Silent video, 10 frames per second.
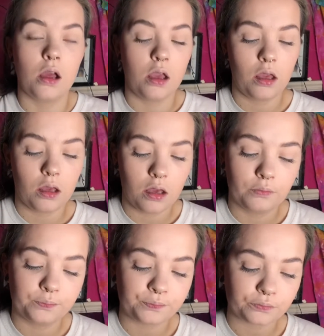
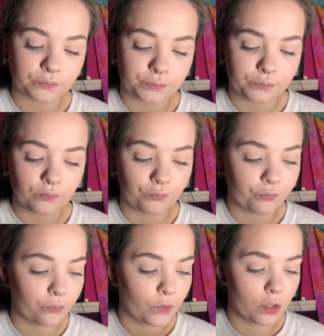
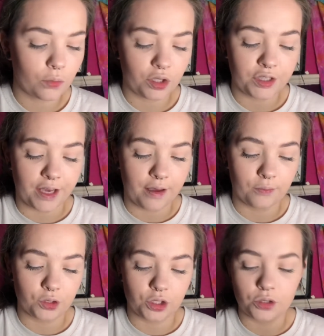But yeah, I'm just
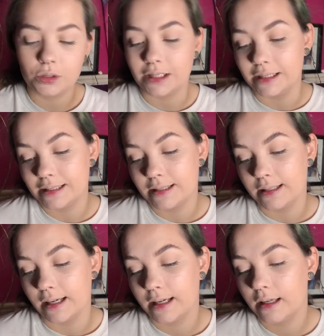going to use these
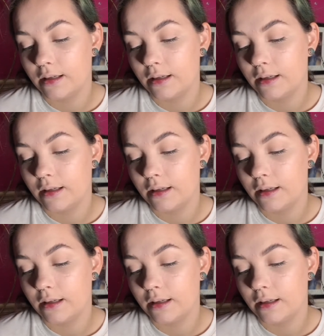today.